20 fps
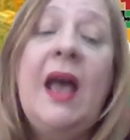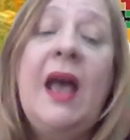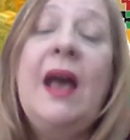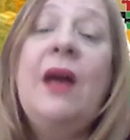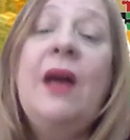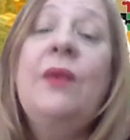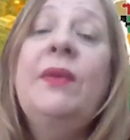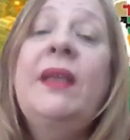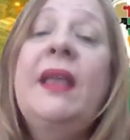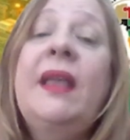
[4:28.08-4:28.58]

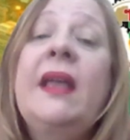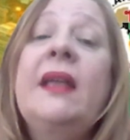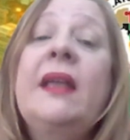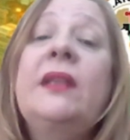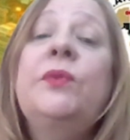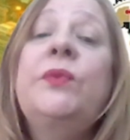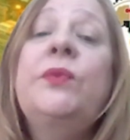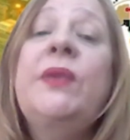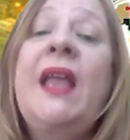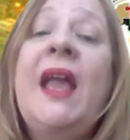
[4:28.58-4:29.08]
How
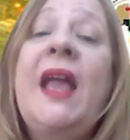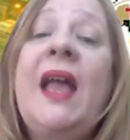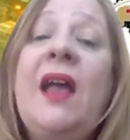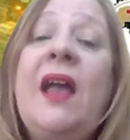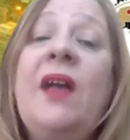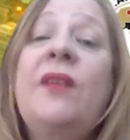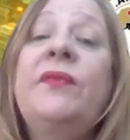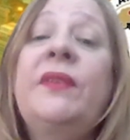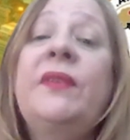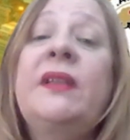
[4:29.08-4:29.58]
can we
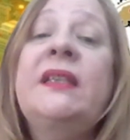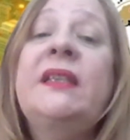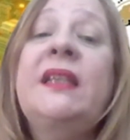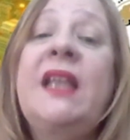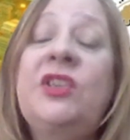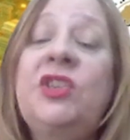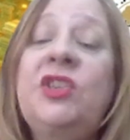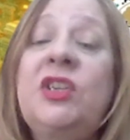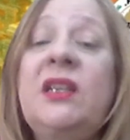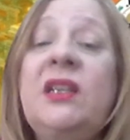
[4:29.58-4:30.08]
have
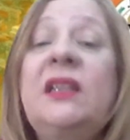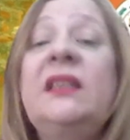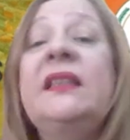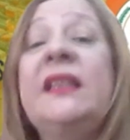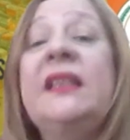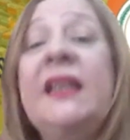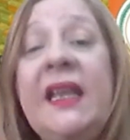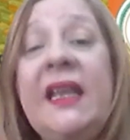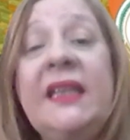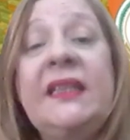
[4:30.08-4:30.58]
national
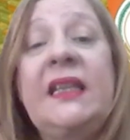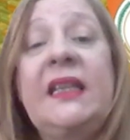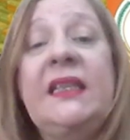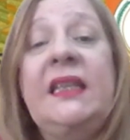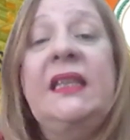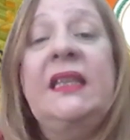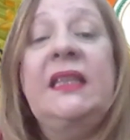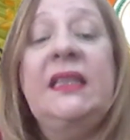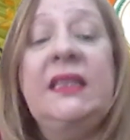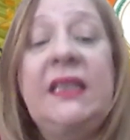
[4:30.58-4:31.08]
trade and
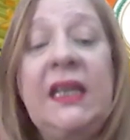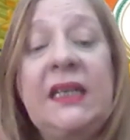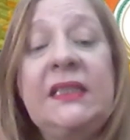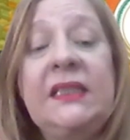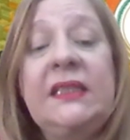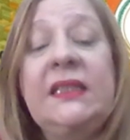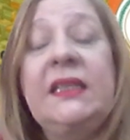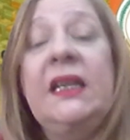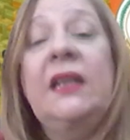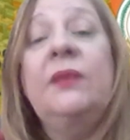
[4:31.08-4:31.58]

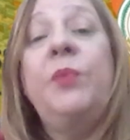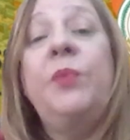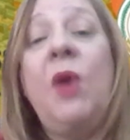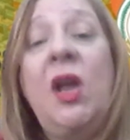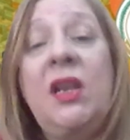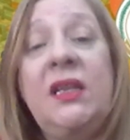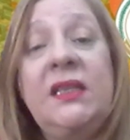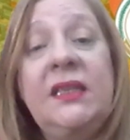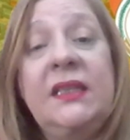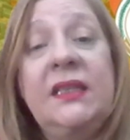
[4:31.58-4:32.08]
industrial
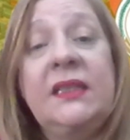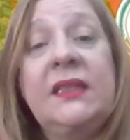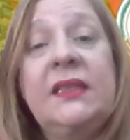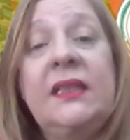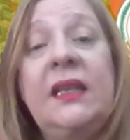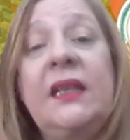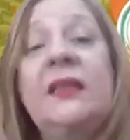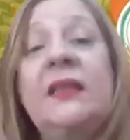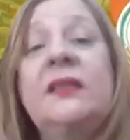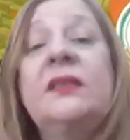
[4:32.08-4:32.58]
policies
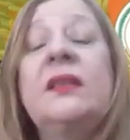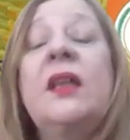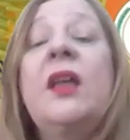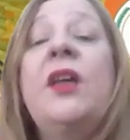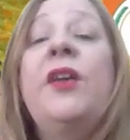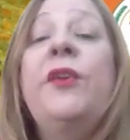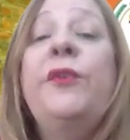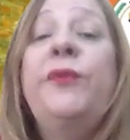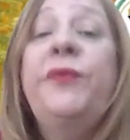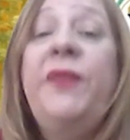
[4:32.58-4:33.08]
that
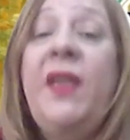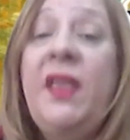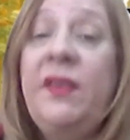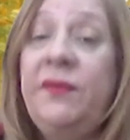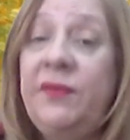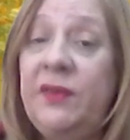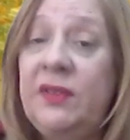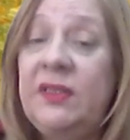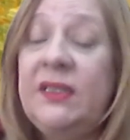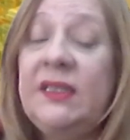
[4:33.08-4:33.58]

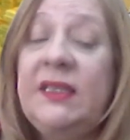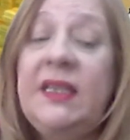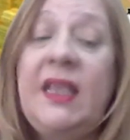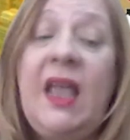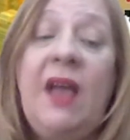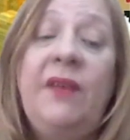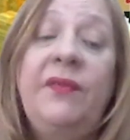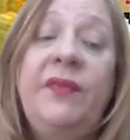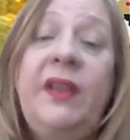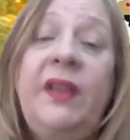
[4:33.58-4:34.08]
favors the
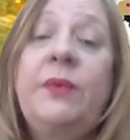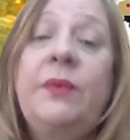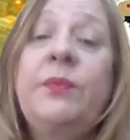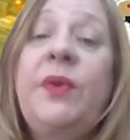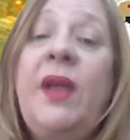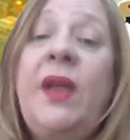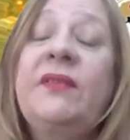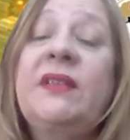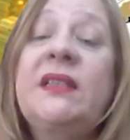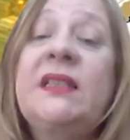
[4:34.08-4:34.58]
African
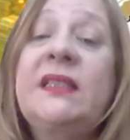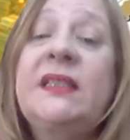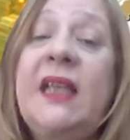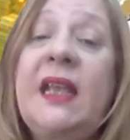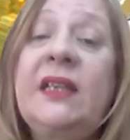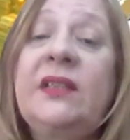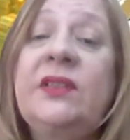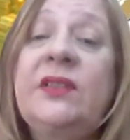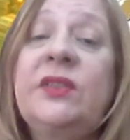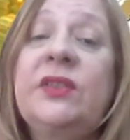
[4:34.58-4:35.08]
private
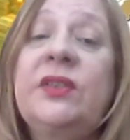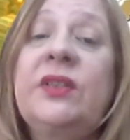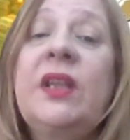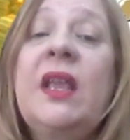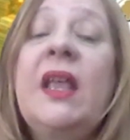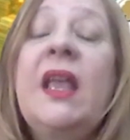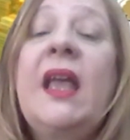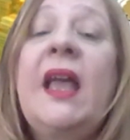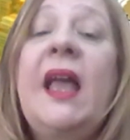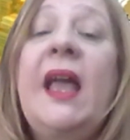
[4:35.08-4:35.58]
sector
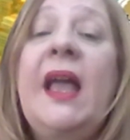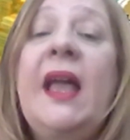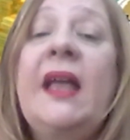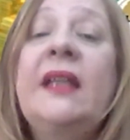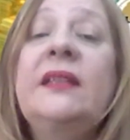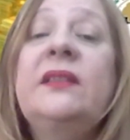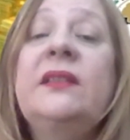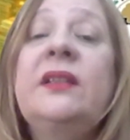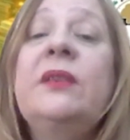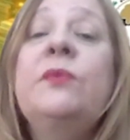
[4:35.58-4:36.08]

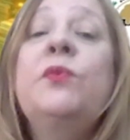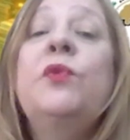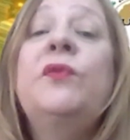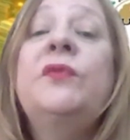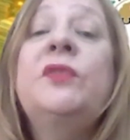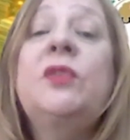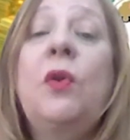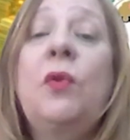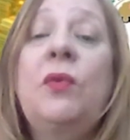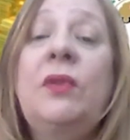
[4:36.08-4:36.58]
and
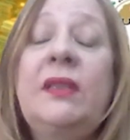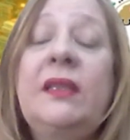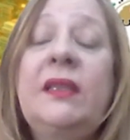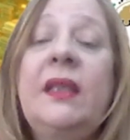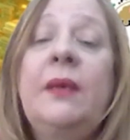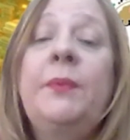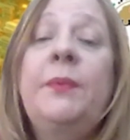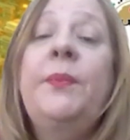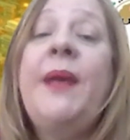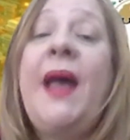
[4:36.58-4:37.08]
removes all
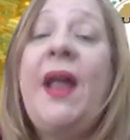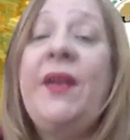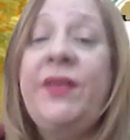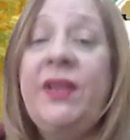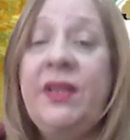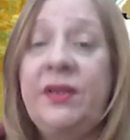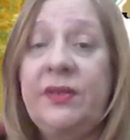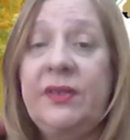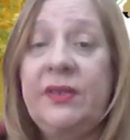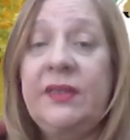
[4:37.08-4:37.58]
the
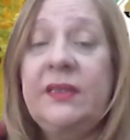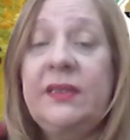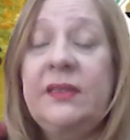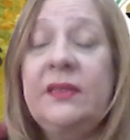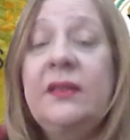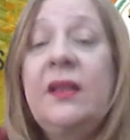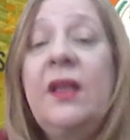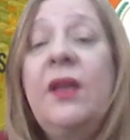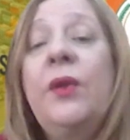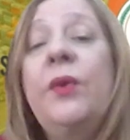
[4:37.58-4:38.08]

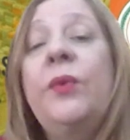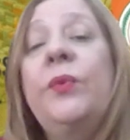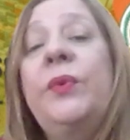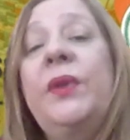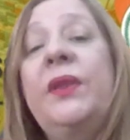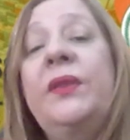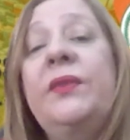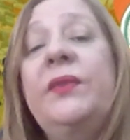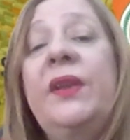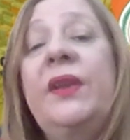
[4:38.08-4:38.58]
barriers
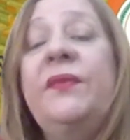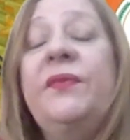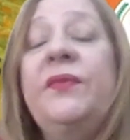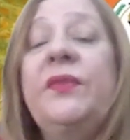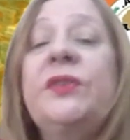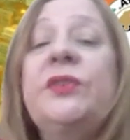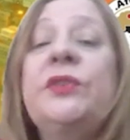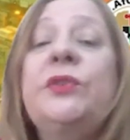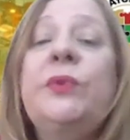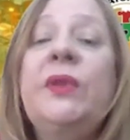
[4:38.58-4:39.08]
with
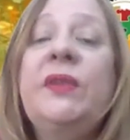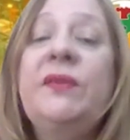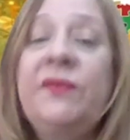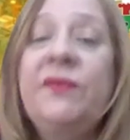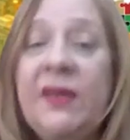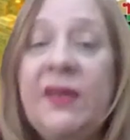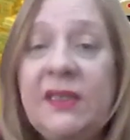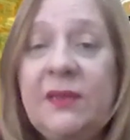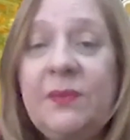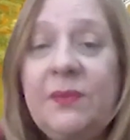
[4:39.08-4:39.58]
reference to
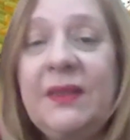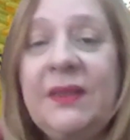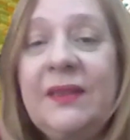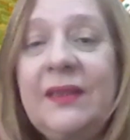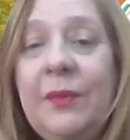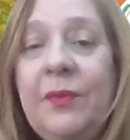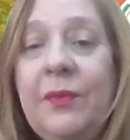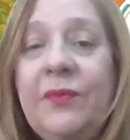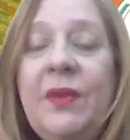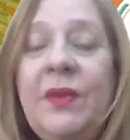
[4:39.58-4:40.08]

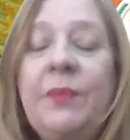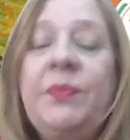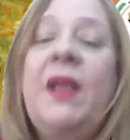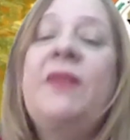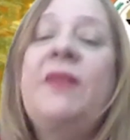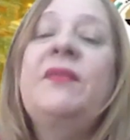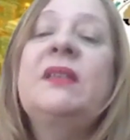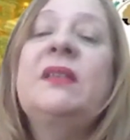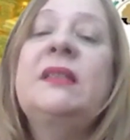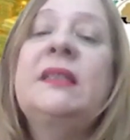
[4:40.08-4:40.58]
investment of the
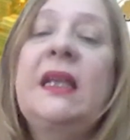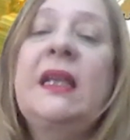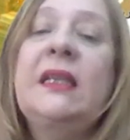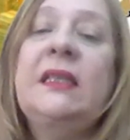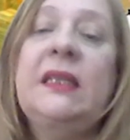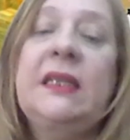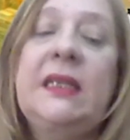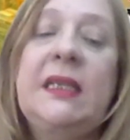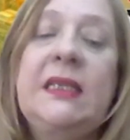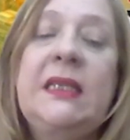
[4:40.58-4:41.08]
private
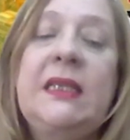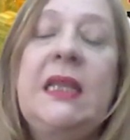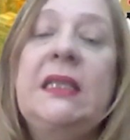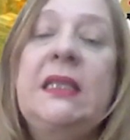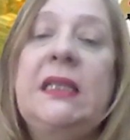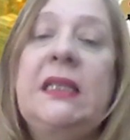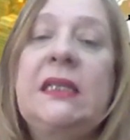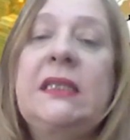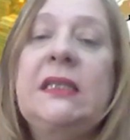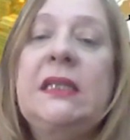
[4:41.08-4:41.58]
sector in
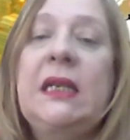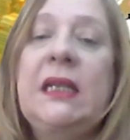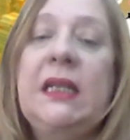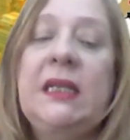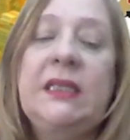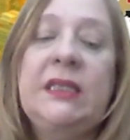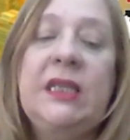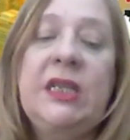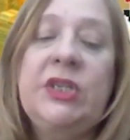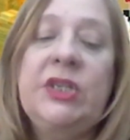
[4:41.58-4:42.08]

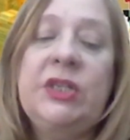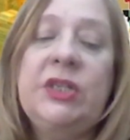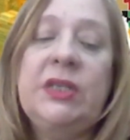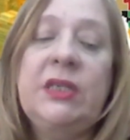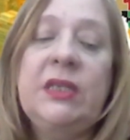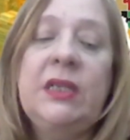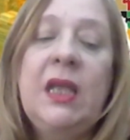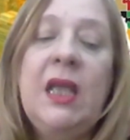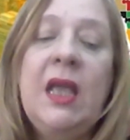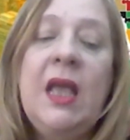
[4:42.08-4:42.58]

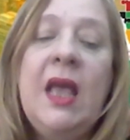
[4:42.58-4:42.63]
industrialization?